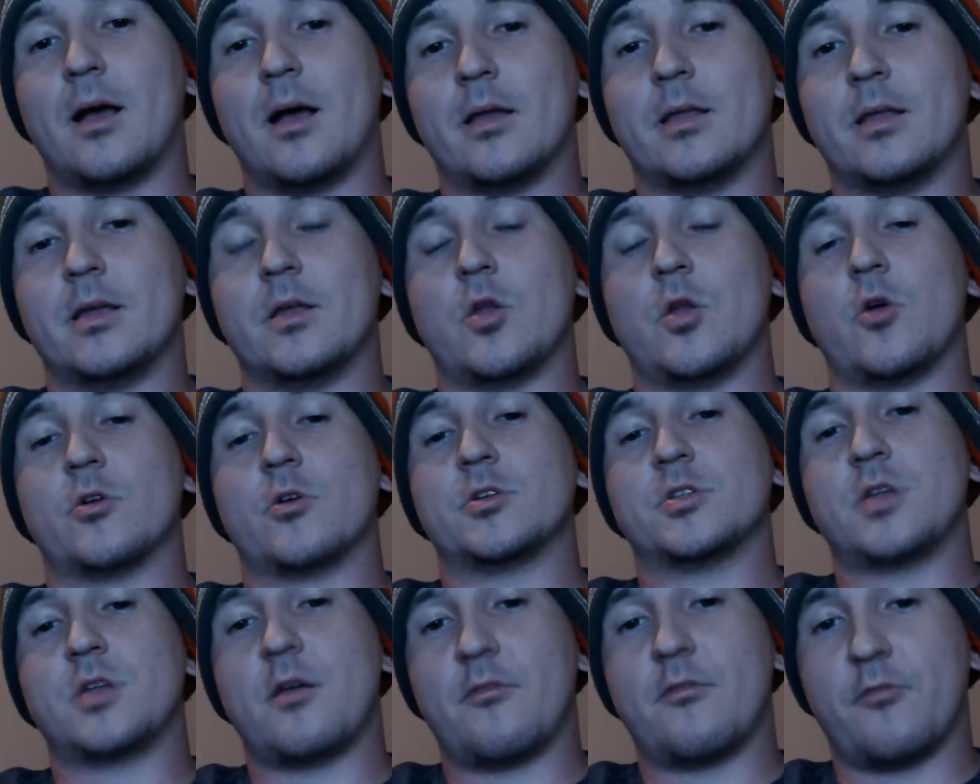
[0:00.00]
in our
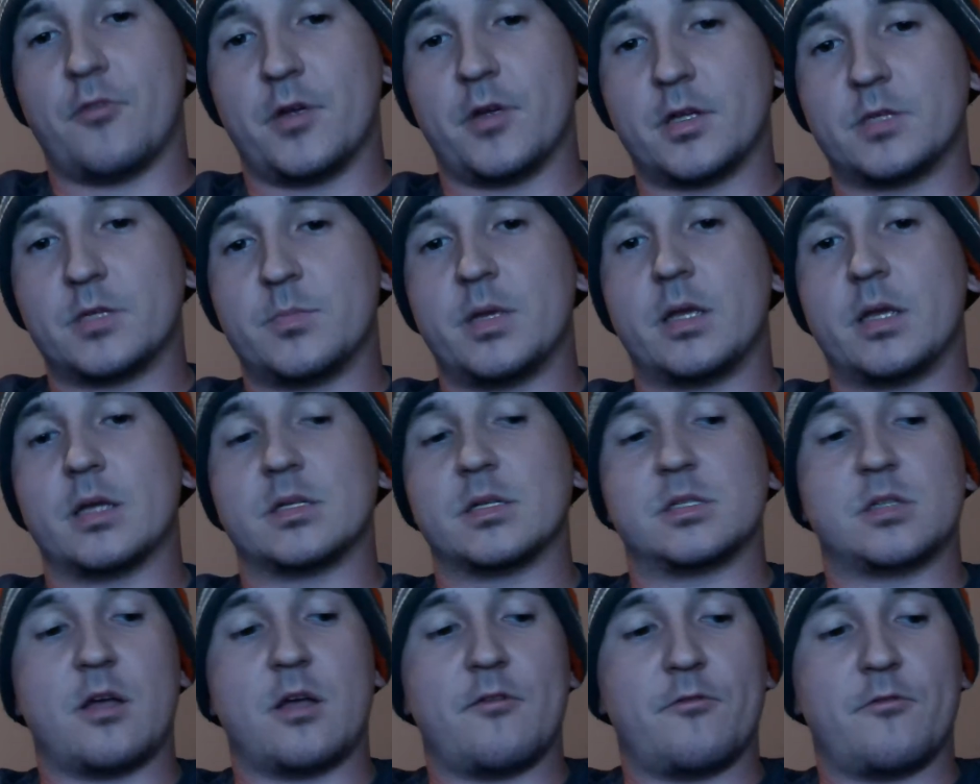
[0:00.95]
sufferings, because
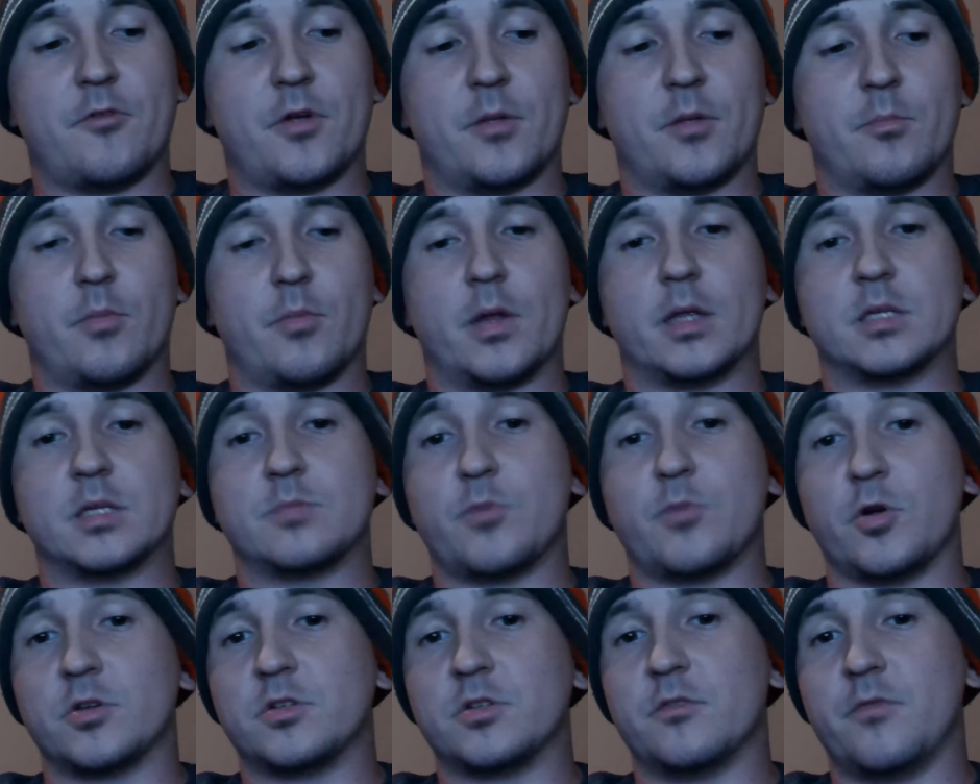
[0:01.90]
suffering brings
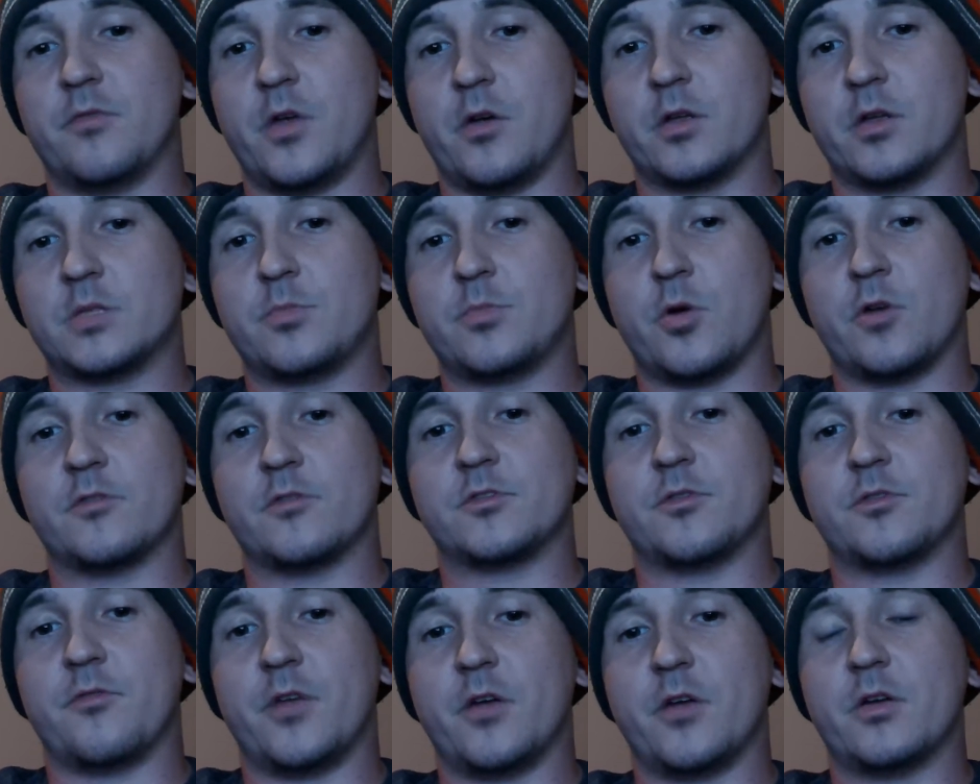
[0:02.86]
perseverance.
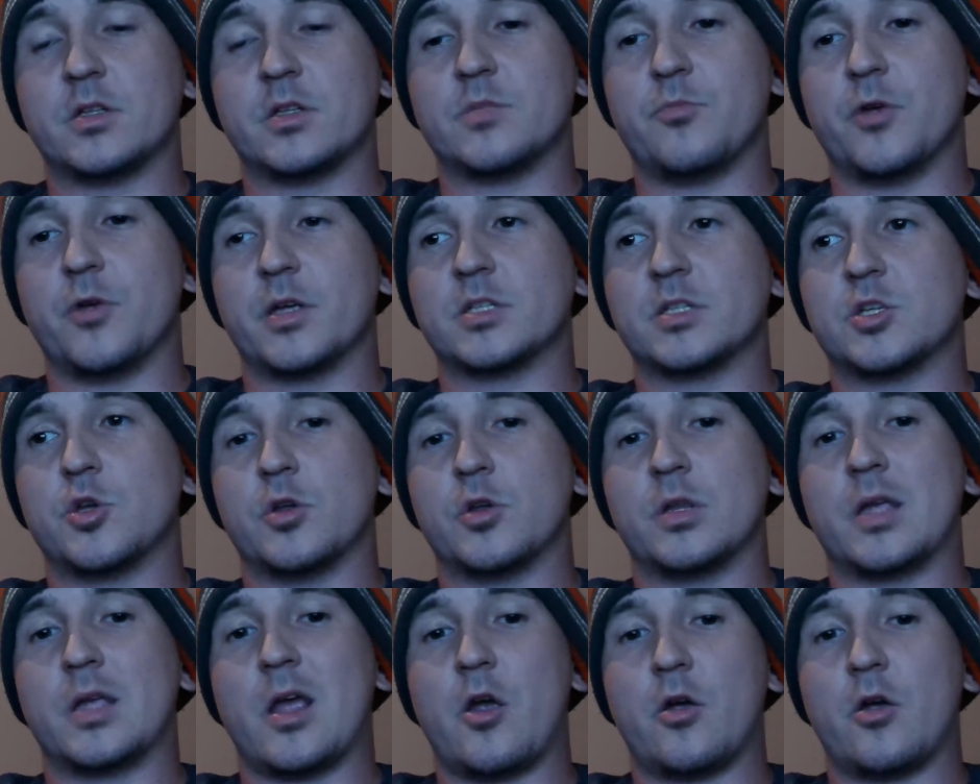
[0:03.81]
Perseverance brings good
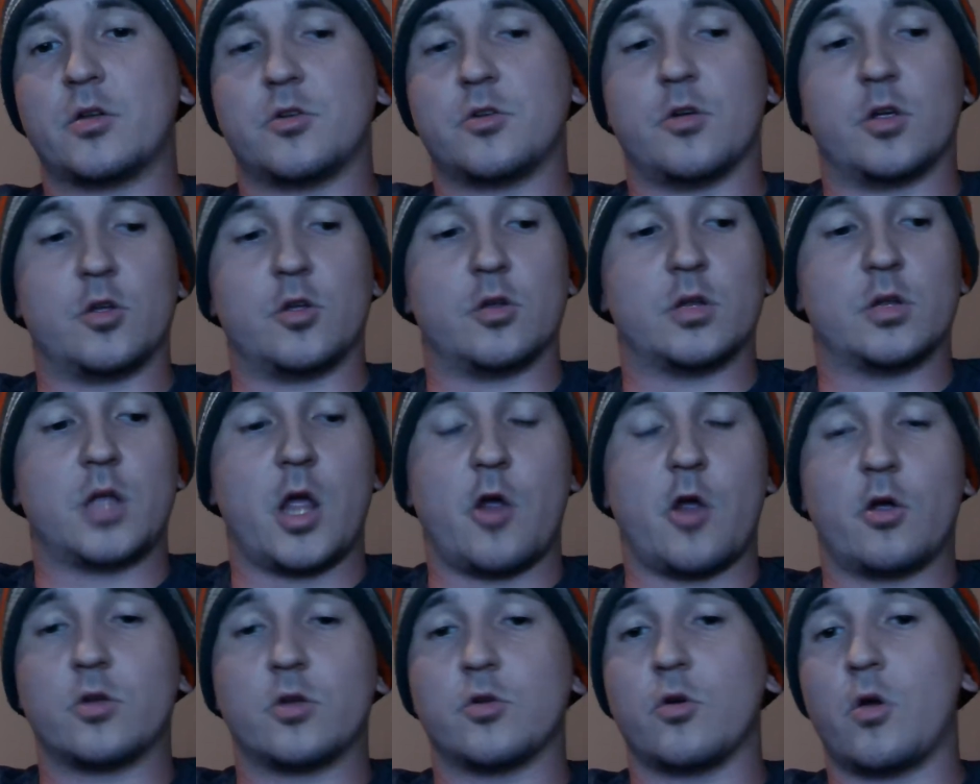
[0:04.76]
character, and good
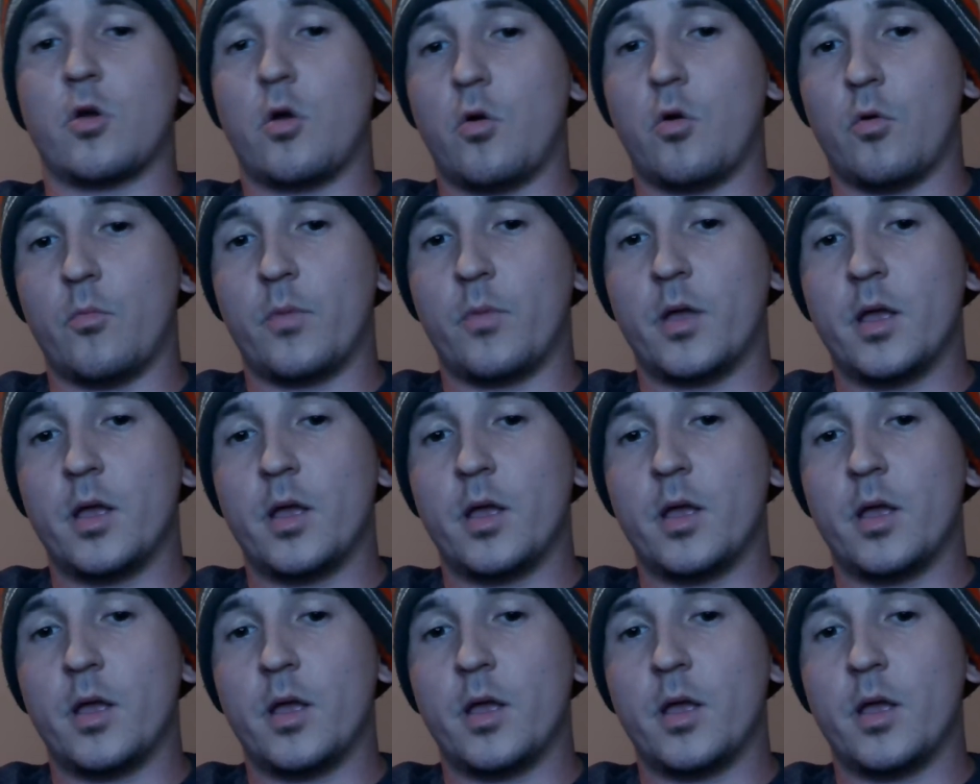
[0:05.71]
character hope.